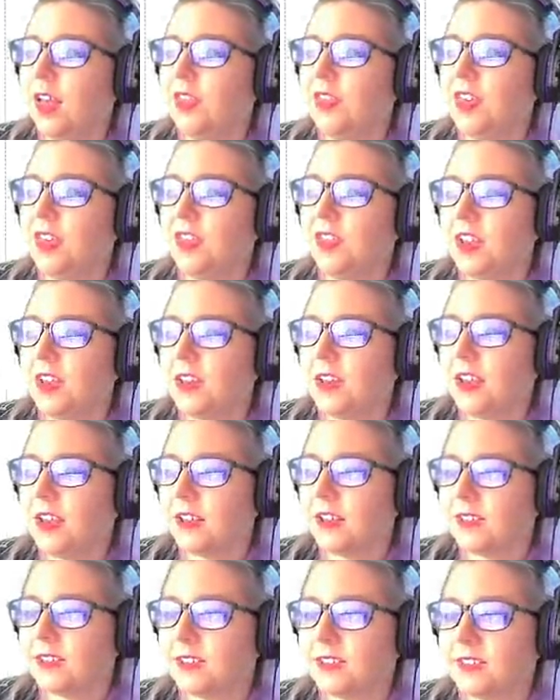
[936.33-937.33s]
Then the
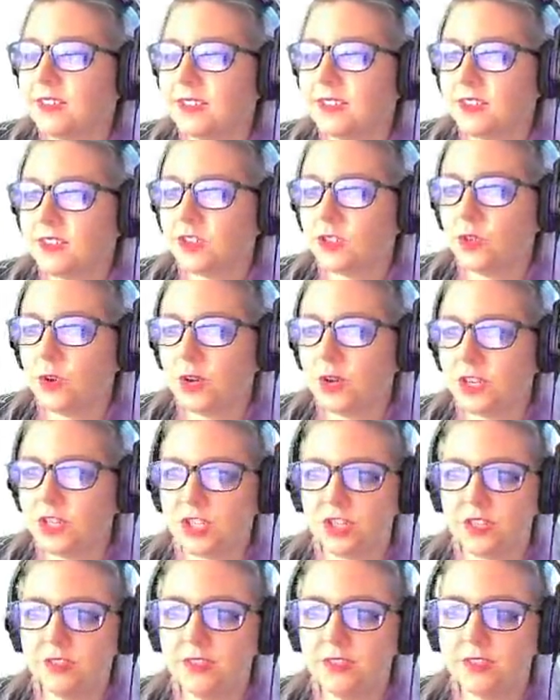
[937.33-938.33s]
next 6
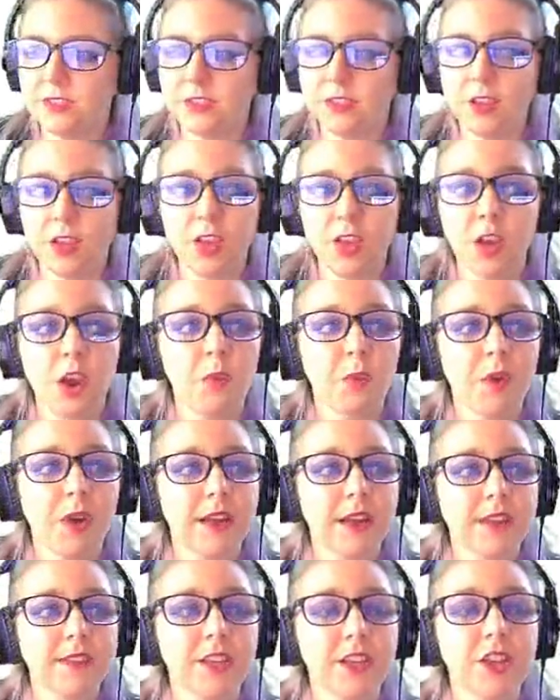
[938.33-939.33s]
questions, we're
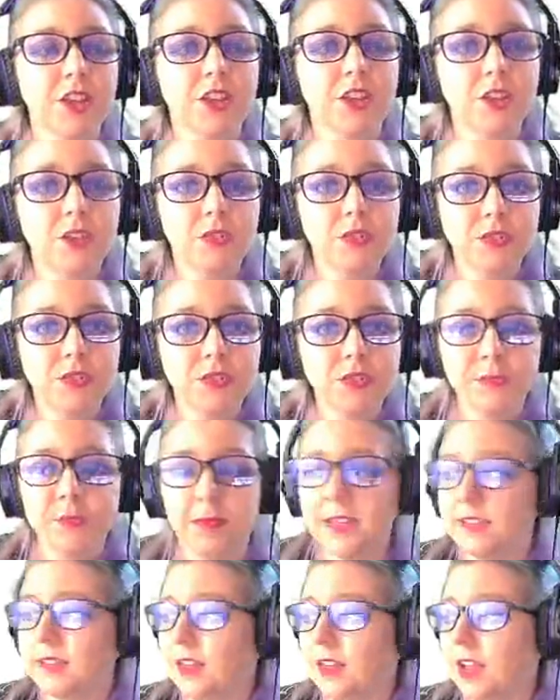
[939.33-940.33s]
asking you to
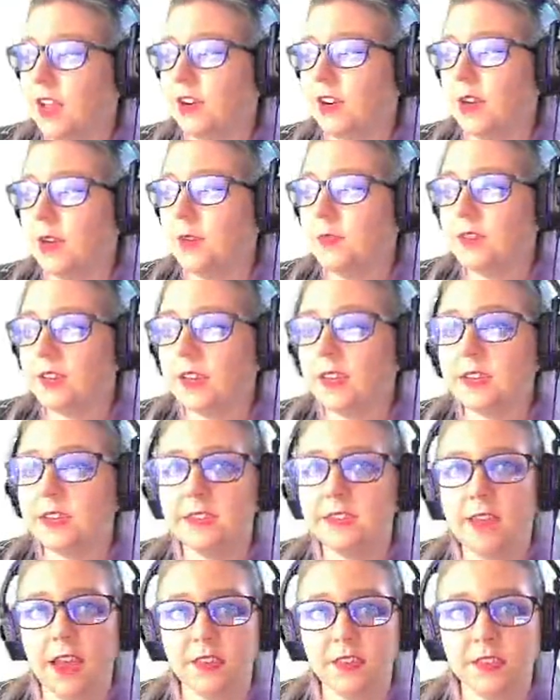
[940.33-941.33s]
make diagrams like in
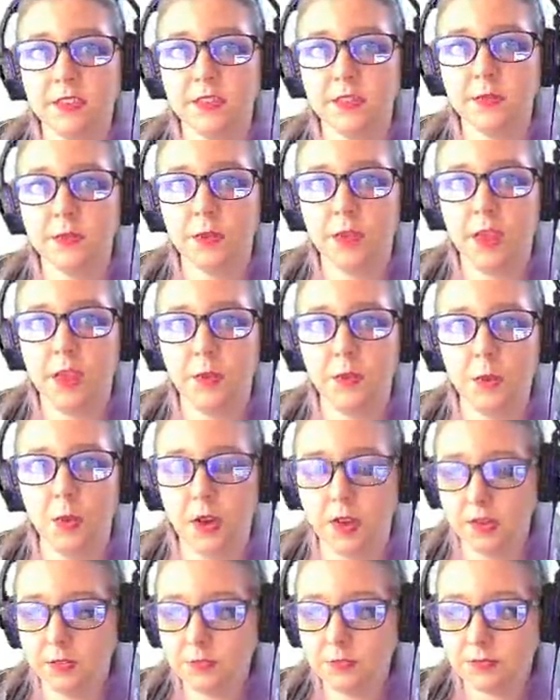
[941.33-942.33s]
task
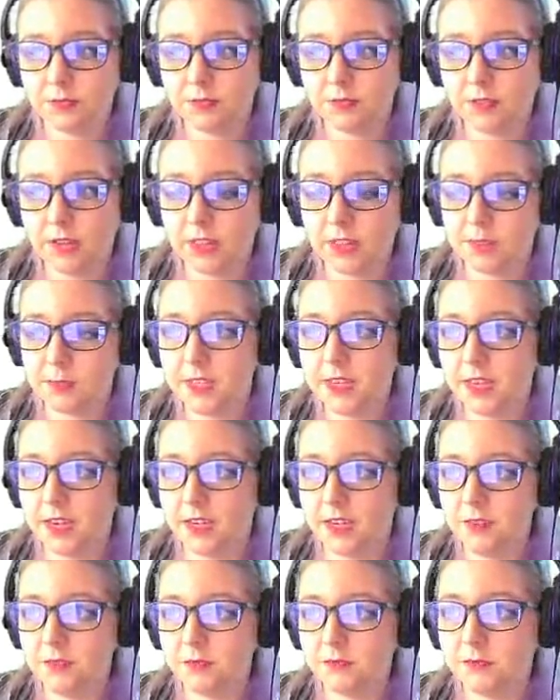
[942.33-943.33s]
1 at the
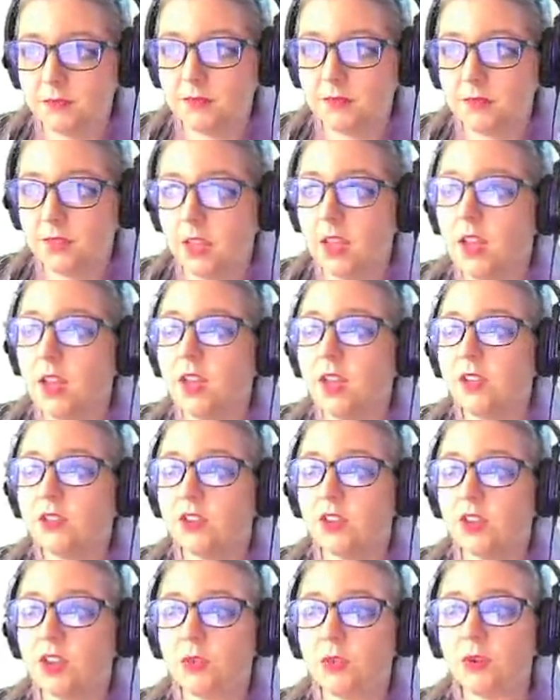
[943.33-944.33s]
beginning. So
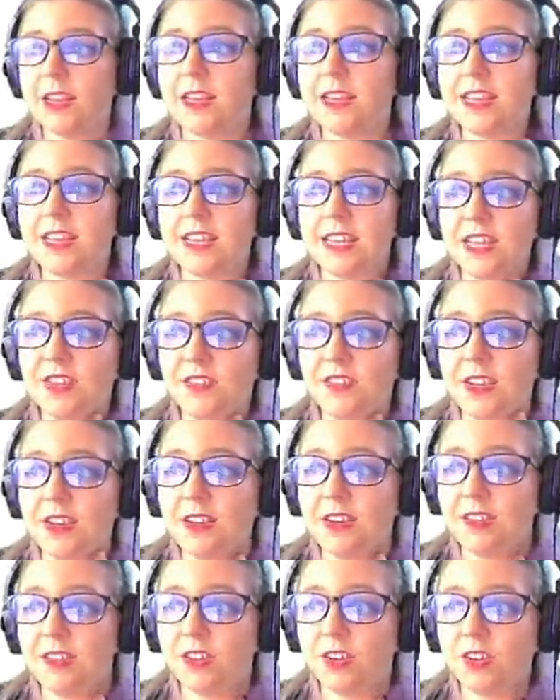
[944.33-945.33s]
you were
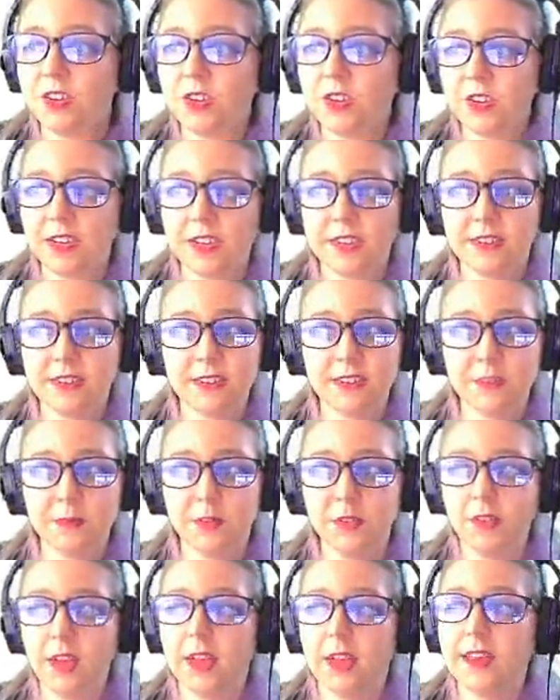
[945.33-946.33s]
given the nucleide
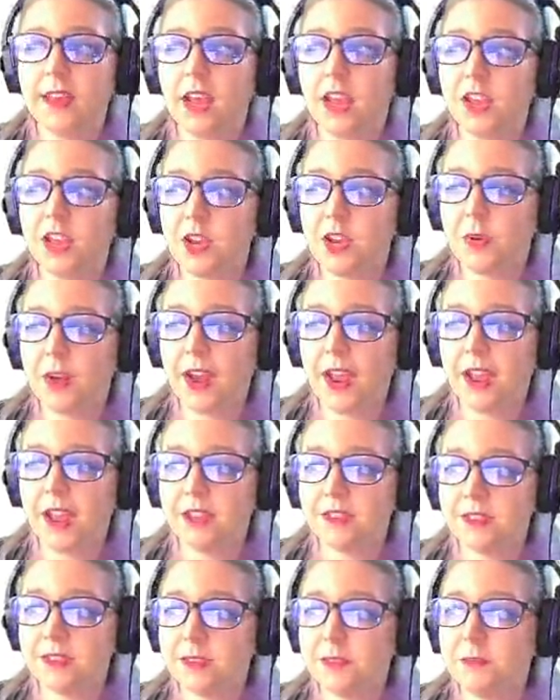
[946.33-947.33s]
symbol and now you were
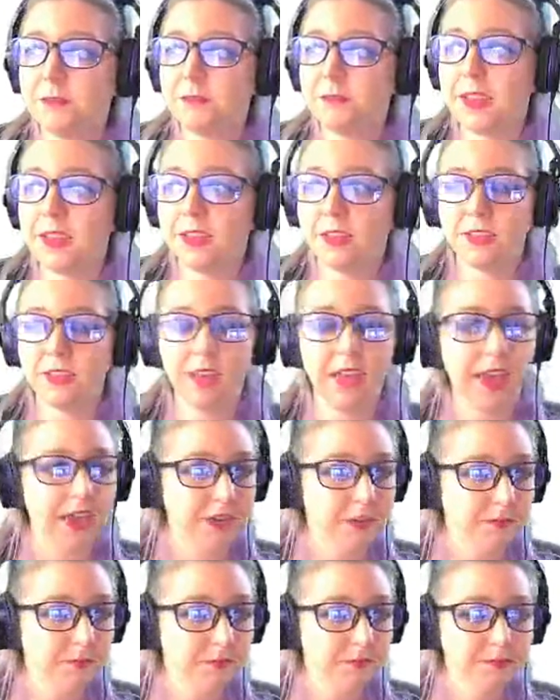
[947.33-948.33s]
asked to make the atom.